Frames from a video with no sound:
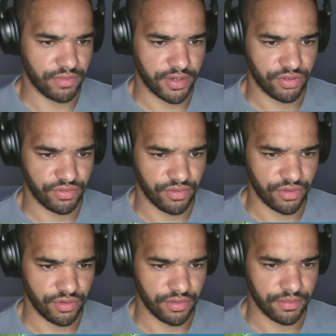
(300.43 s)

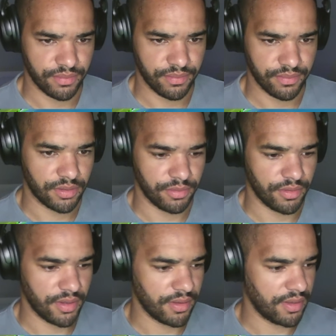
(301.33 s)
restroom. Let's put
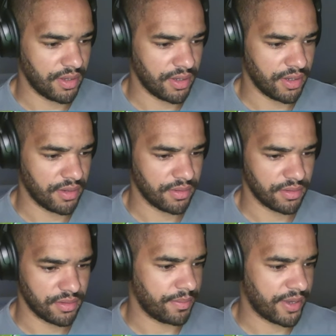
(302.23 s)
that there.
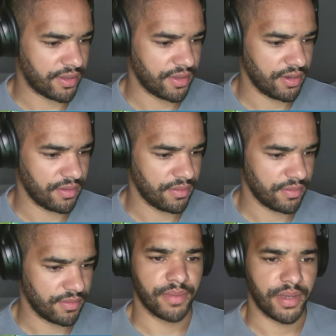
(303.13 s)
Path in.
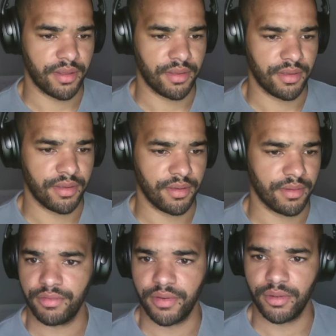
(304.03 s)
Path.
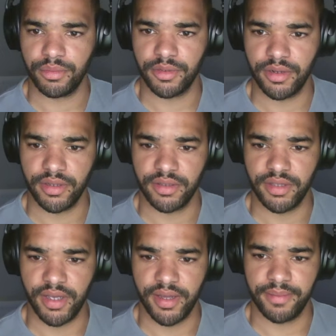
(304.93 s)
I'll upgrade
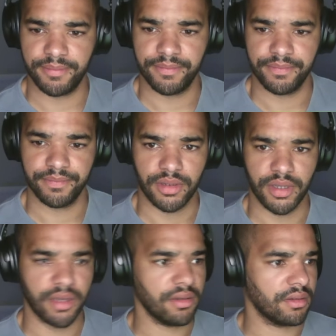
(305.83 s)
that. And
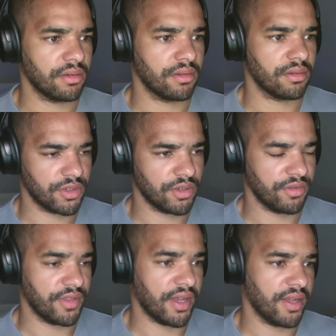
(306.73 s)
again, don't know
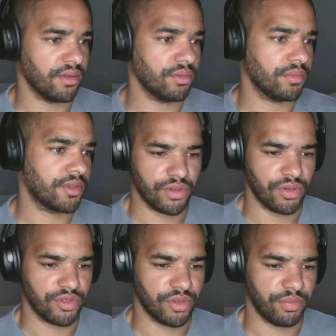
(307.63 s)
if that helps. Should
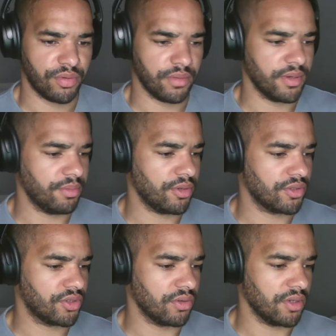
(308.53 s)
also probably put
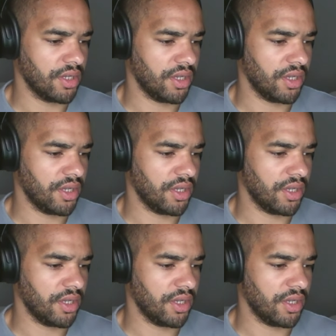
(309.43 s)
a toilet